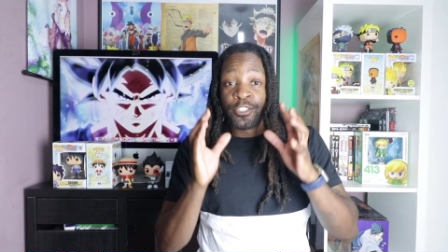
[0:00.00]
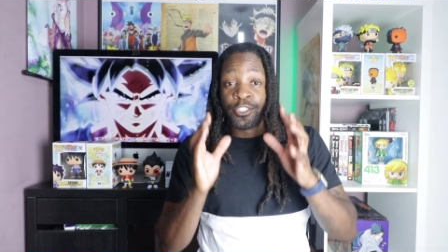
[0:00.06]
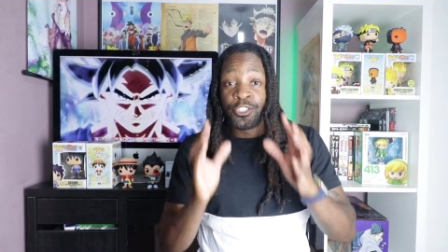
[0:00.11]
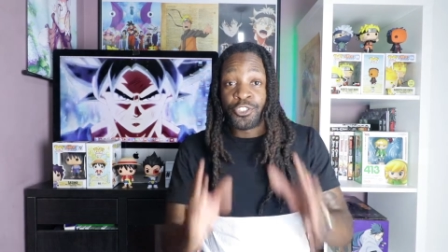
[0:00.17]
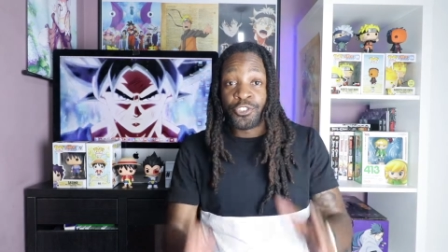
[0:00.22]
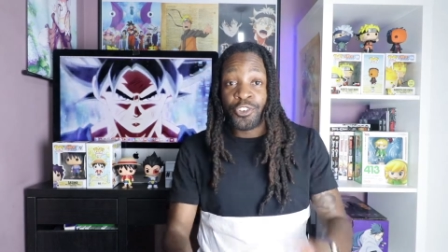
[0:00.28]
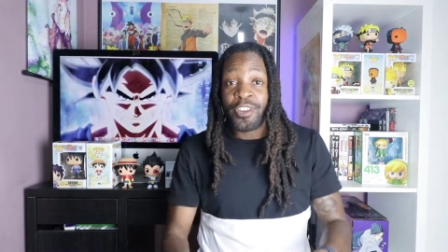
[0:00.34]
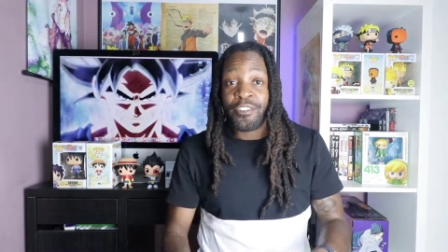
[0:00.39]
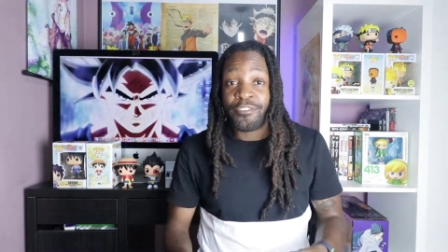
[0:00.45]

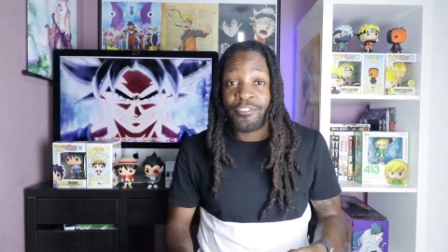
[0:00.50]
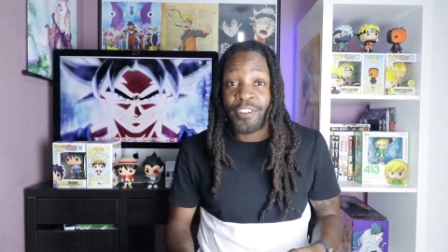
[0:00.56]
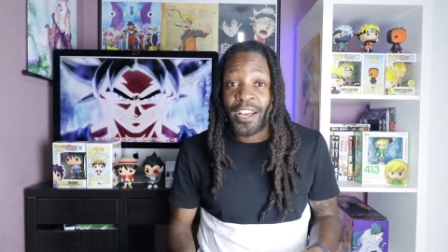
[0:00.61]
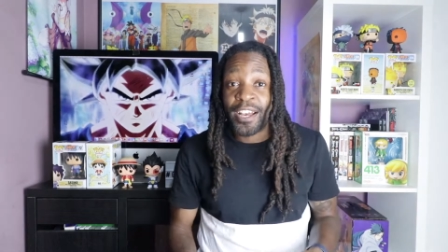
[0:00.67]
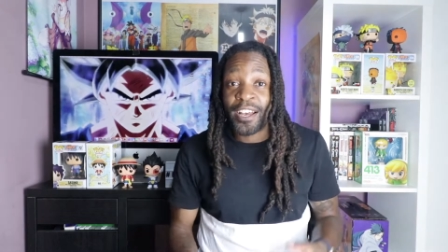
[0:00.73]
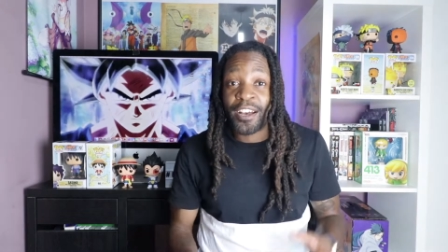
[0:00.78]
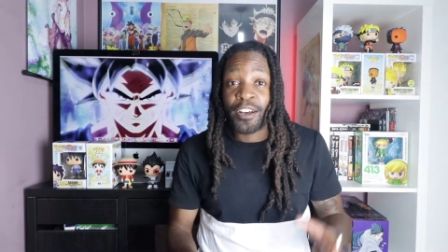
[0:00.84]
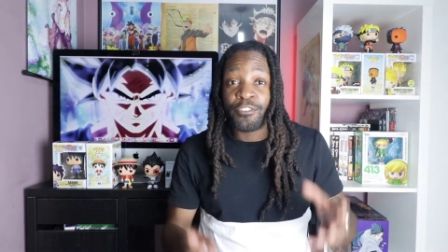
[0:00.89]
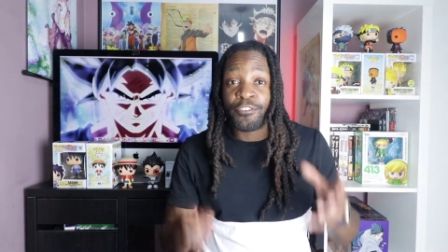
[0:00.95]
Street
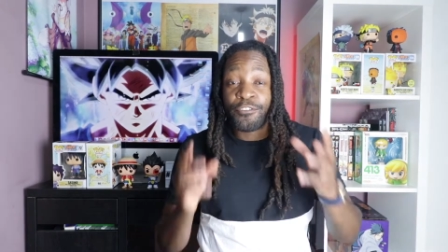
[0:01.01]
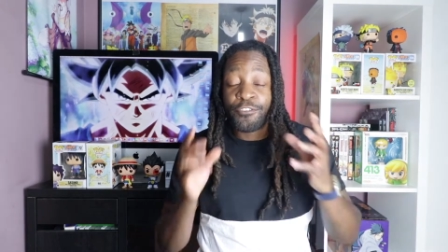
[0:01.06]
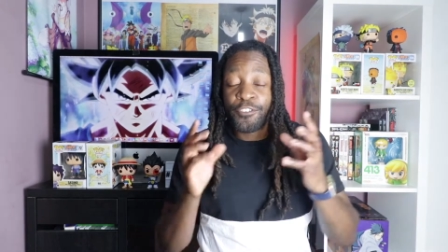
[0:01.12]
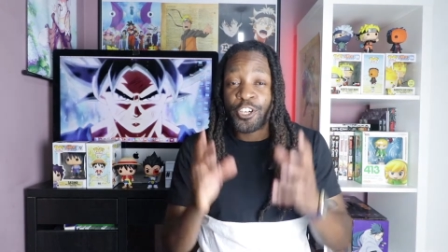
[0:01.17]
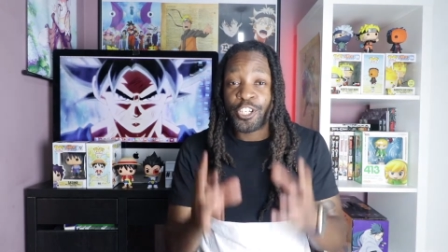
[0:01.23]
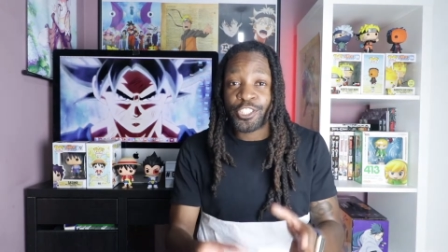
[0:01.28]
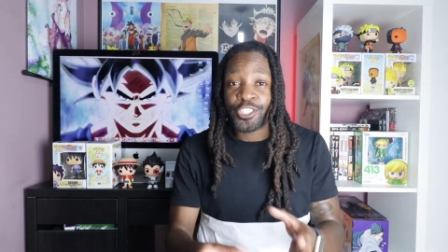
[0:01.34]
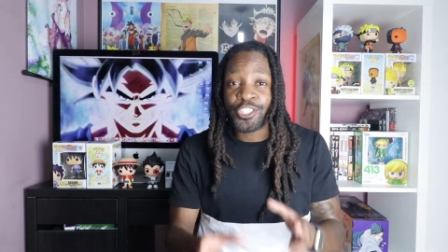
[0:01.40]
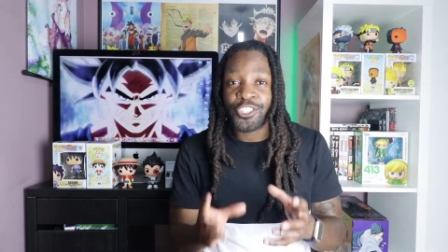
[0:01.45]
Fighter
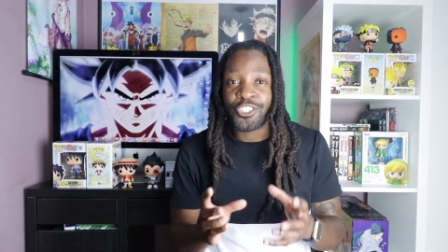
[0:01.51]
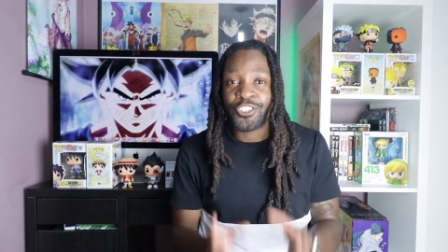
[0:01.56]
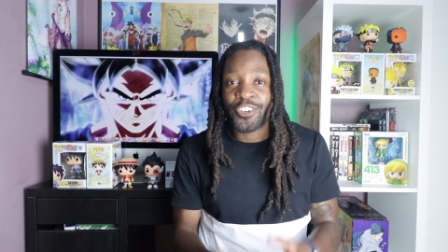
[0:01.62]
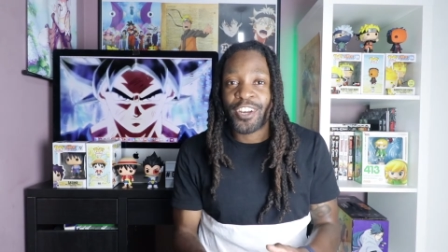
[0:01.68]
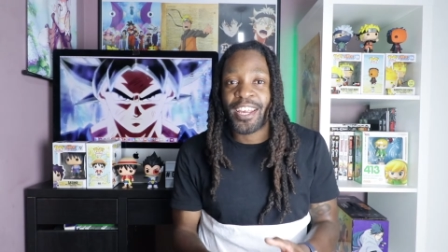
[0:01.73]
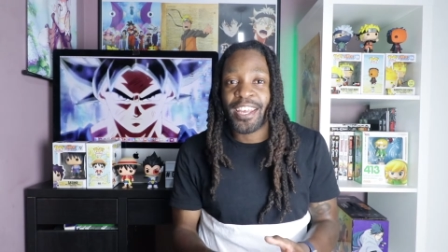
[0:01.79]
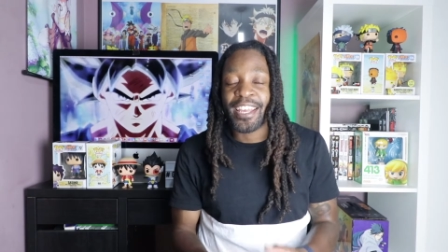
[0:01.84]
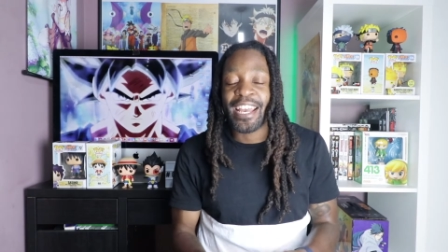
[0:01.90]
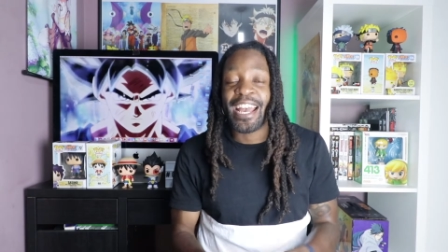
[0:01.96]
First
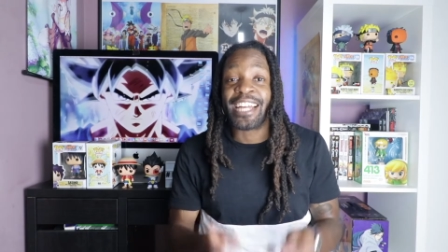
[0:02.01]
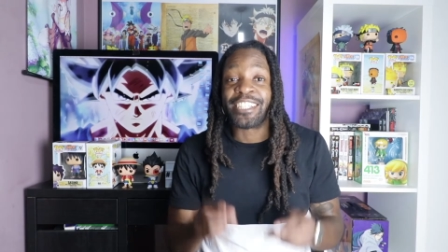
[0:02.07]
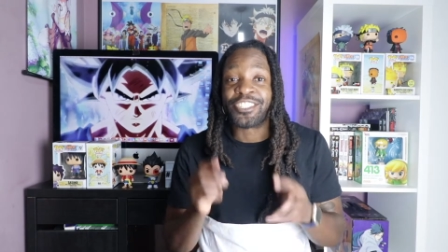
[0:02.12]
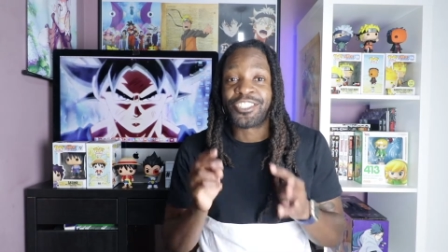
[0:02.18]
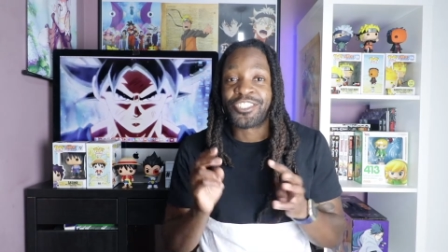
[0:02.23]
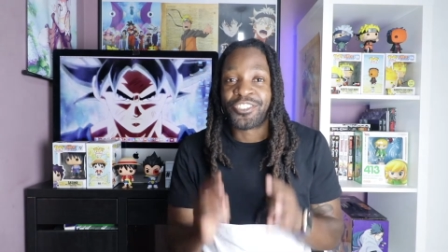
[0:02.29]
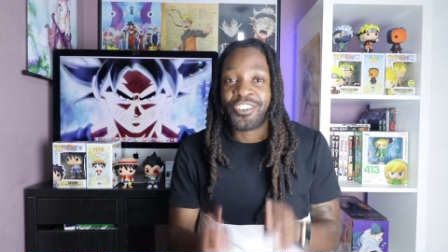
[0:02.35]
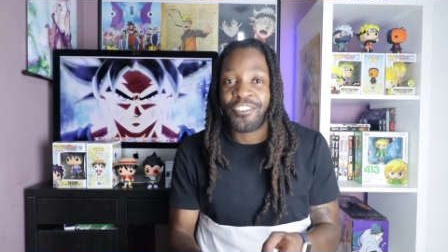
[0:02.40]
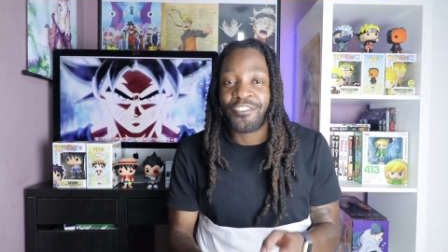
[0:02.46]
Strike and
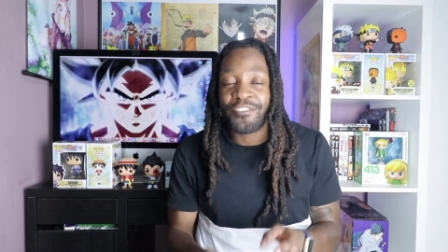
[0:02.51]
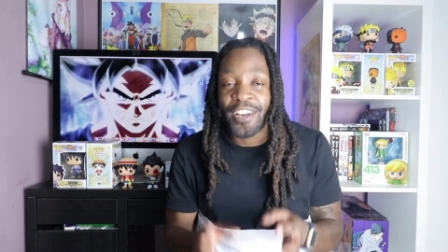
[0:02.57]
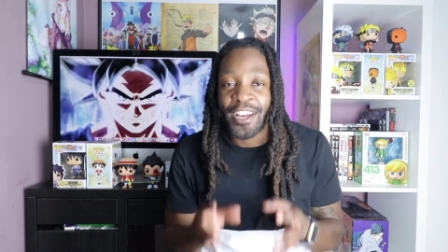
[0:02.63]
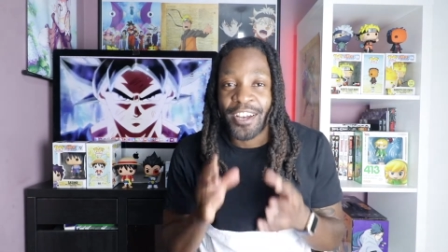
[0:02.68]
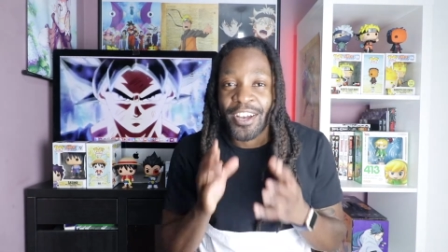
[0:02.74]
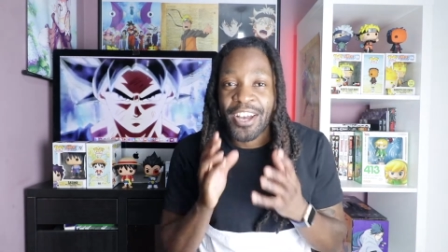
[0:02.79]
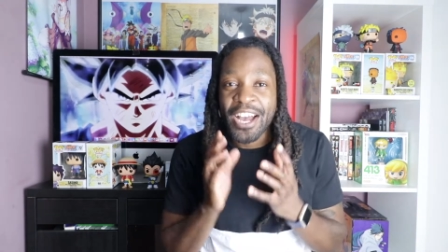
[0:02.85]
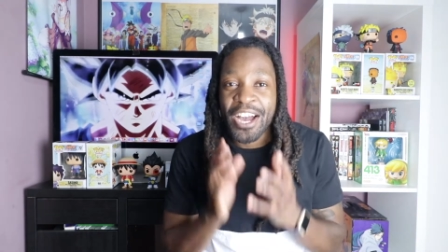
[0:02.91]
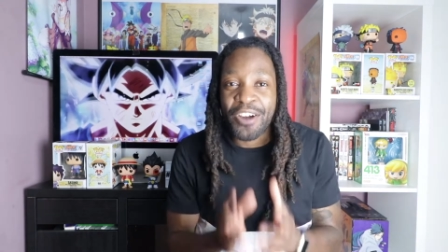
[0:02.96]
Street
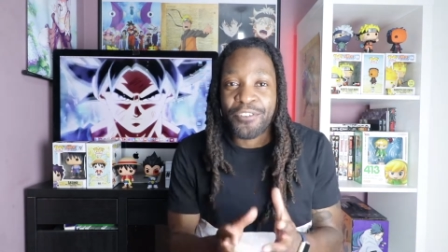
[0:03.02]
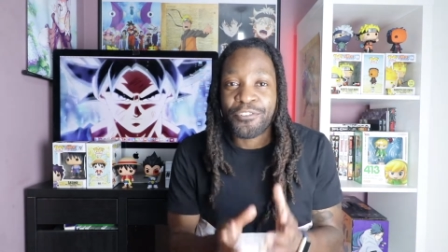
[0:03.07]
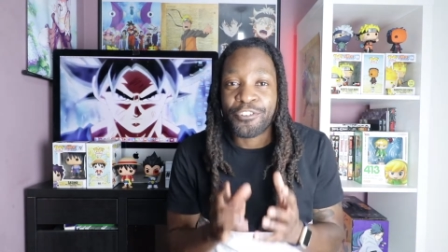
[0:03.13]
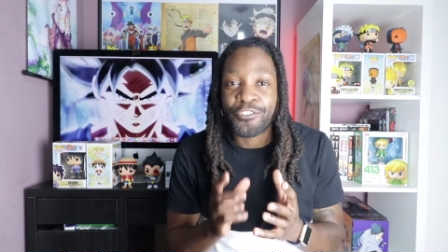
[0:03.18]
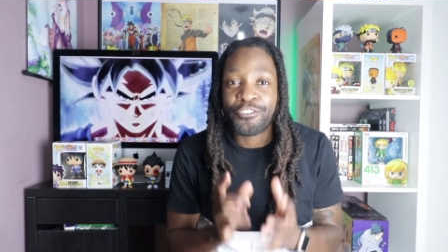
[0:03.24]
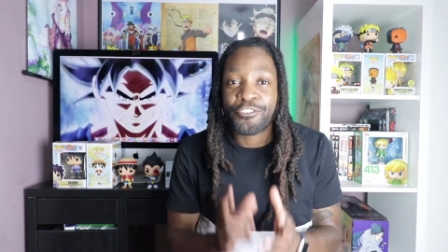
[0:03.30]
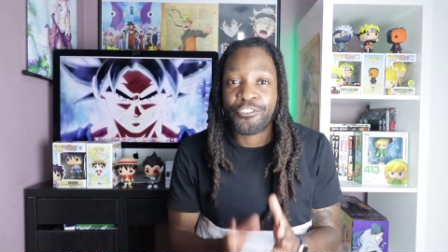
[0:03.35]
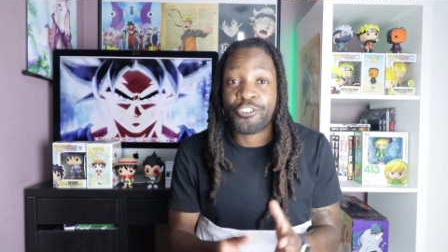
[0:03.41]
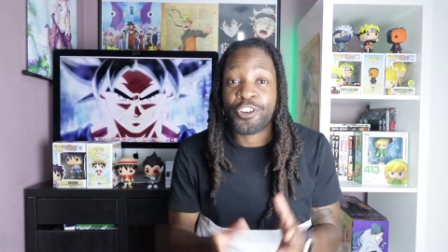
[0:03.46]
Fighter
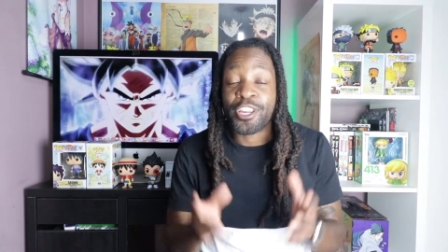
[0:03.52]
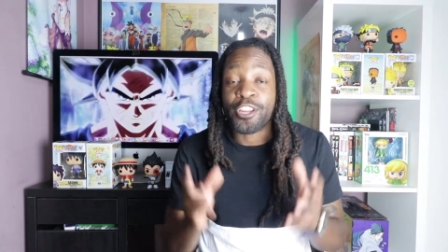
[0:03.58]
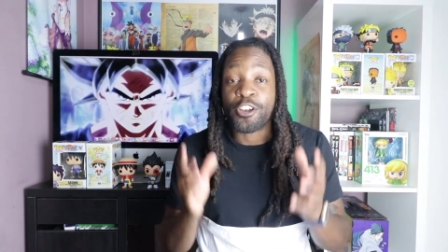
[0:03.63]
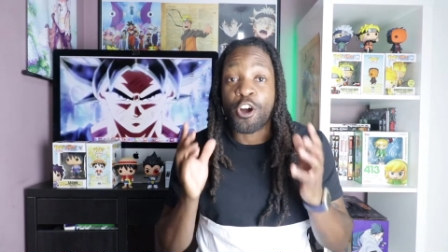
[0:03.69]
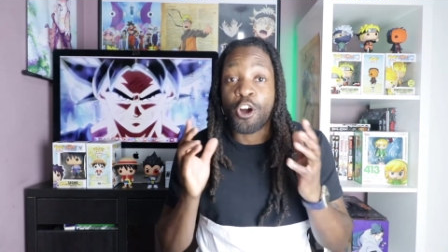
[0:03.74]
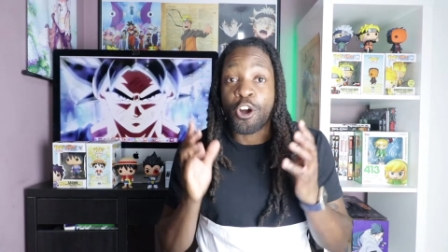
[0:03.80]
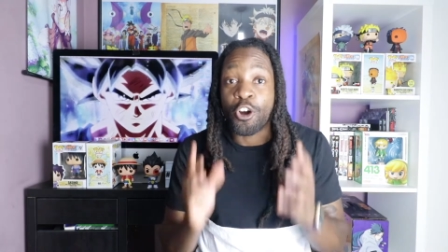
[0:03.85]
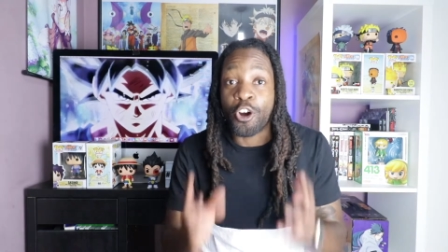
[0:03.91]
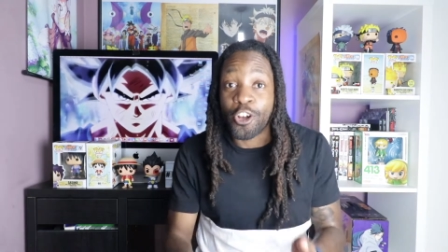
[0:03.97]
Alpha 3
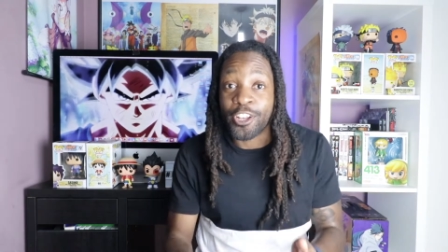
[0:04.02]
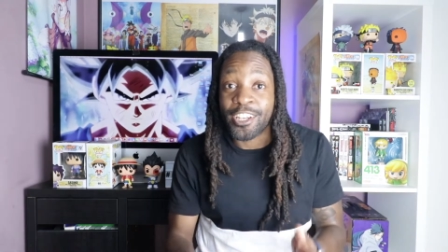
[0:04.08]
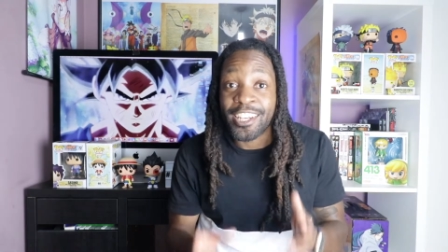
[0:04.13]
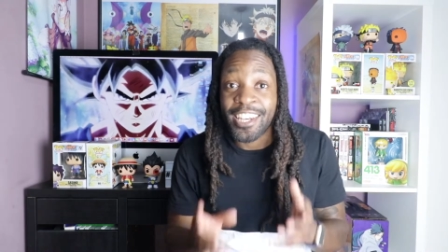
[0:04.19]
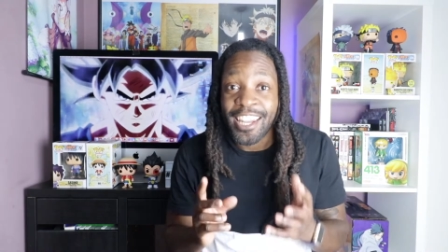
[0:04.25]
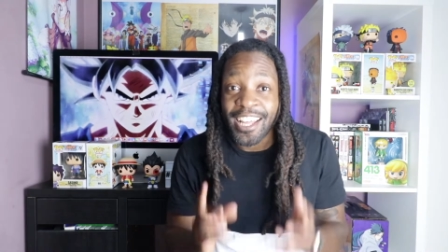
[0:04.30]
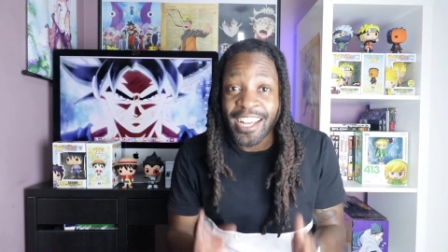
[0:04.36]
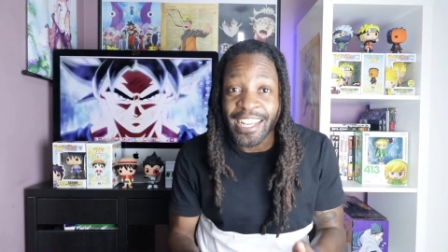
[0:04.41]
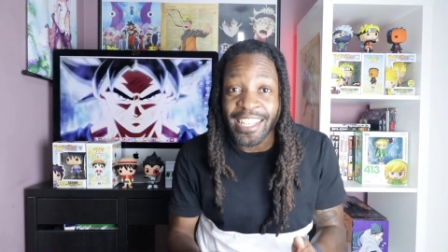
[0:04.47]

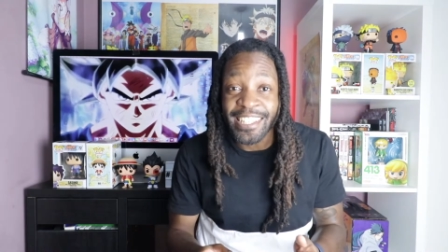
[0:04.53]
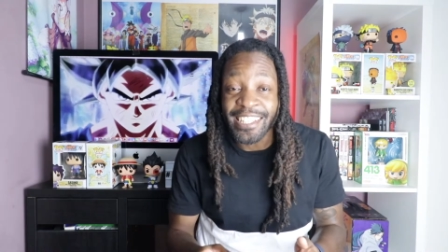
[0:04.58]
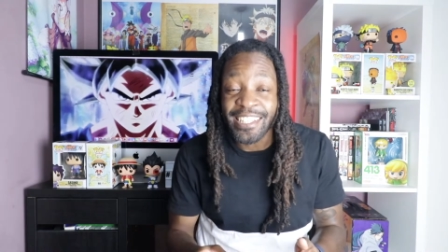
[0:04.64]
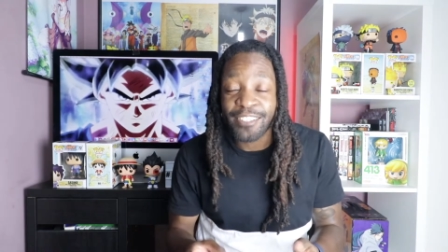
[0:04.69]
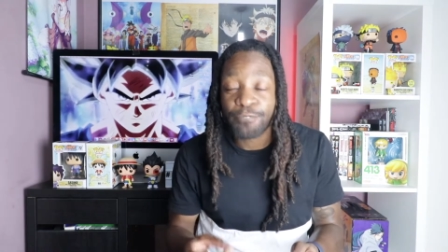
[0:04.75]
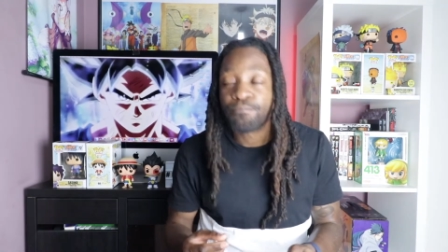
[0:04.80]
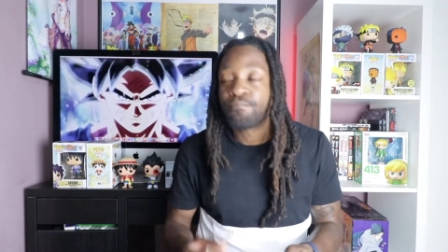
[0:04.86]
online.